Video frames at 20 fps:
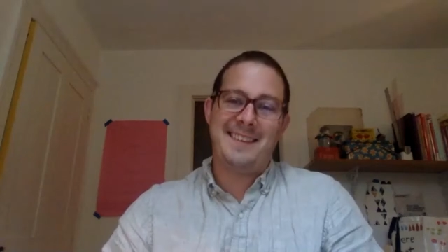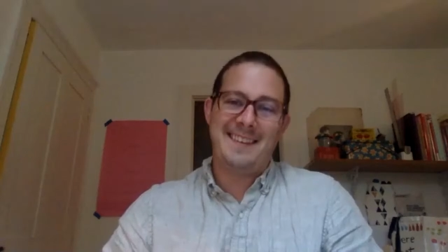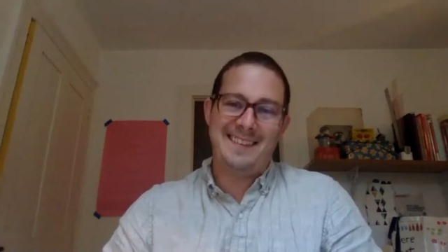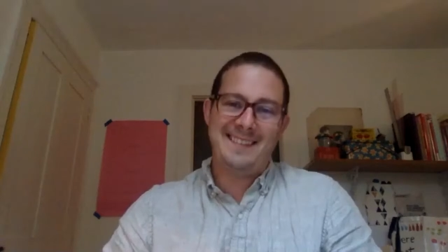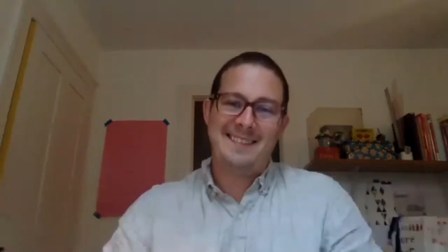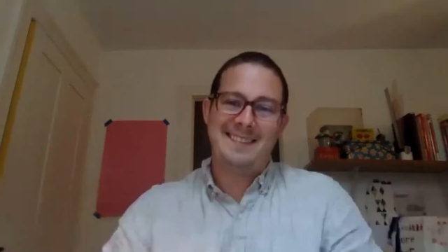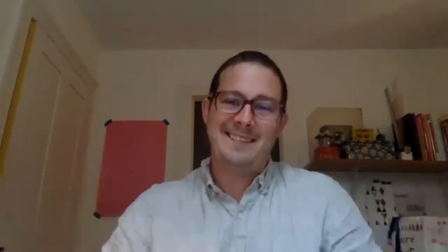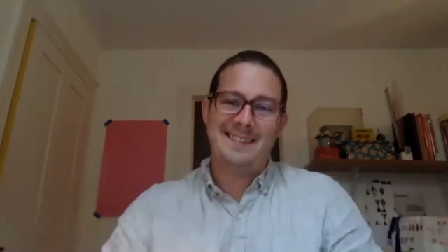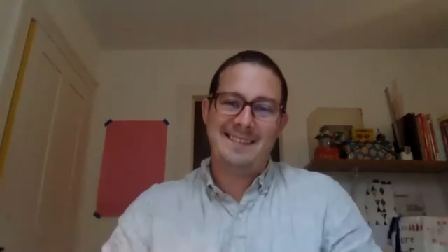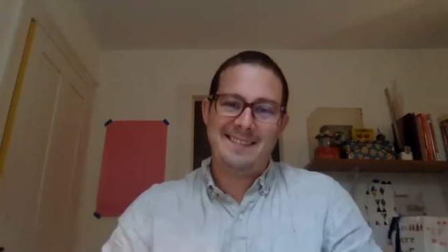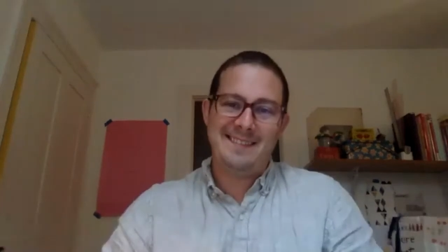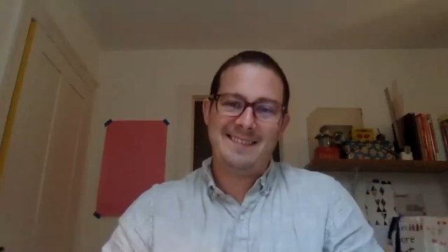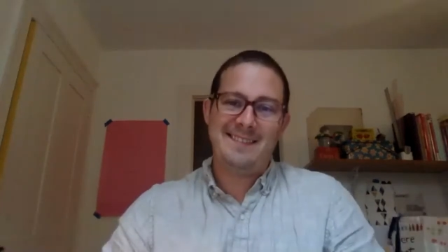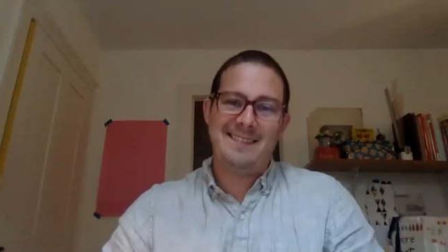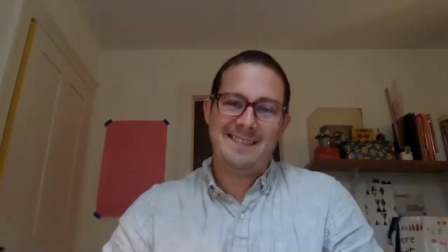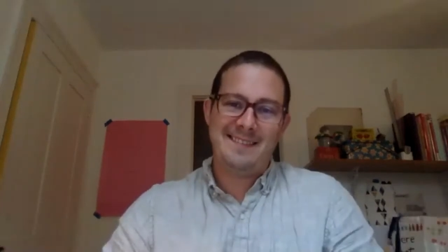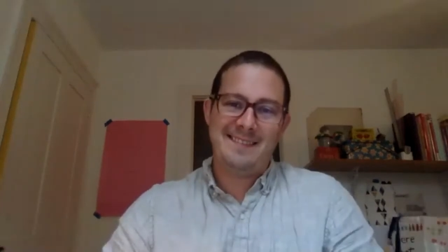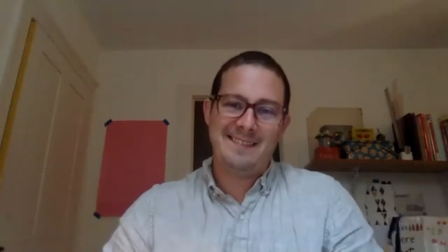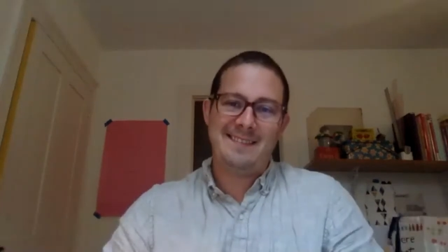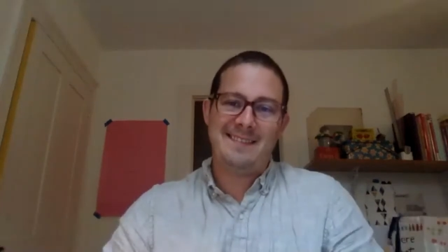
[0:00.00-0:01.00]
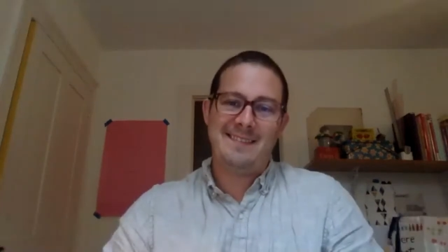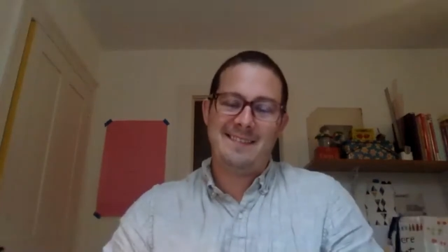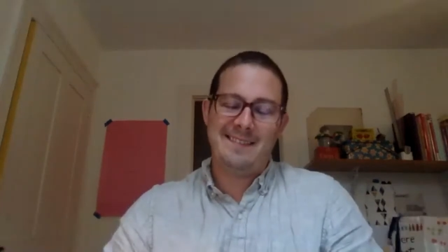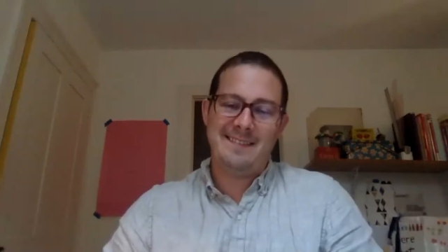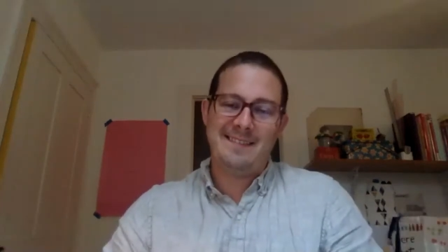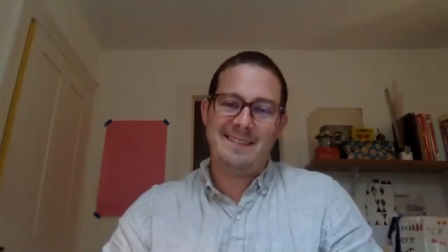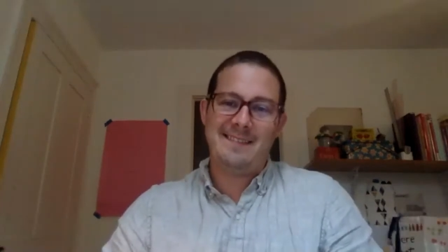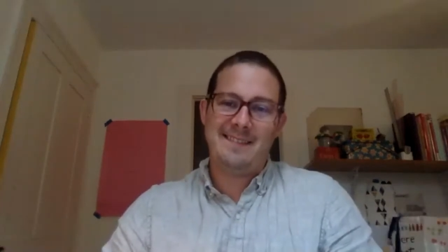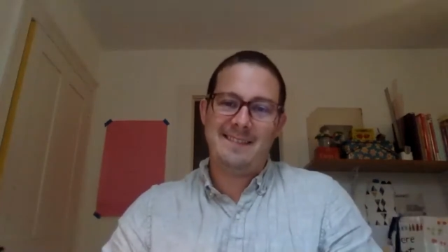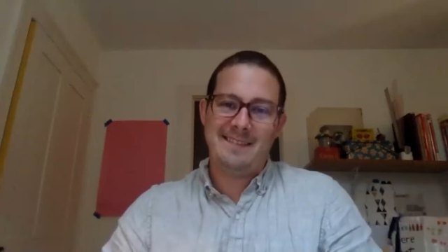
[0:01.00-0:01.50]
all of that sort of back and forth.
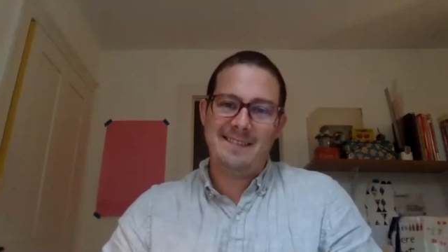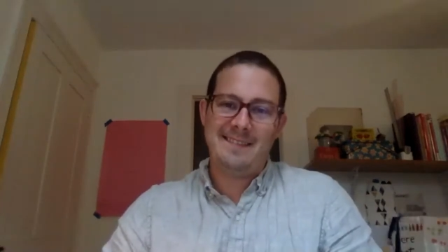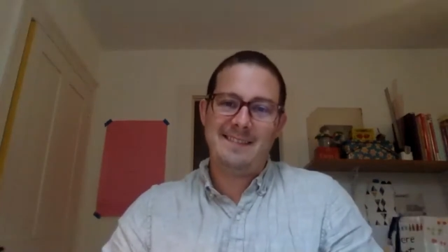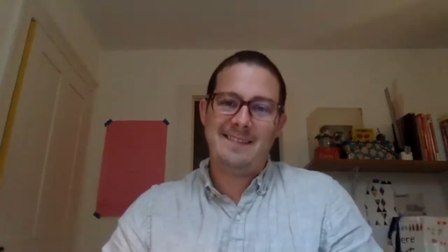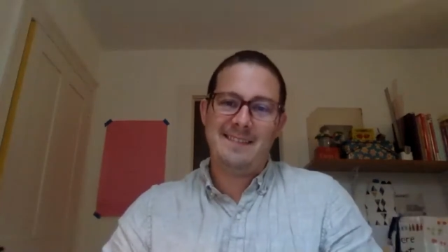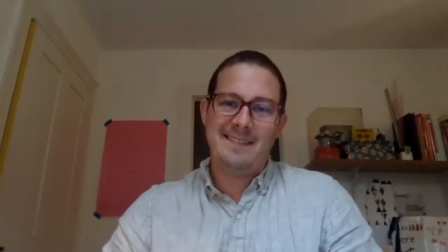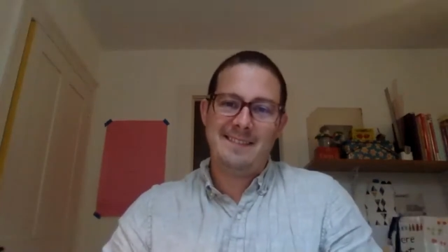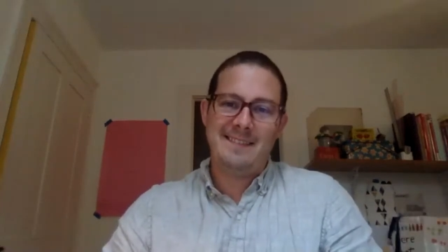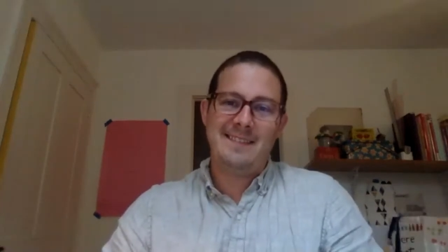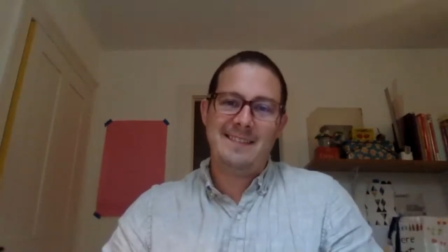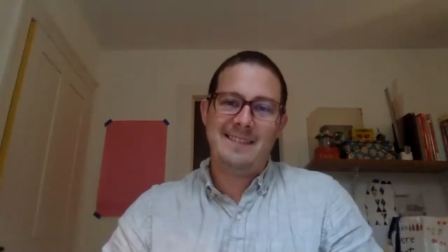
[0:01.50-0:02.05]
Yeah.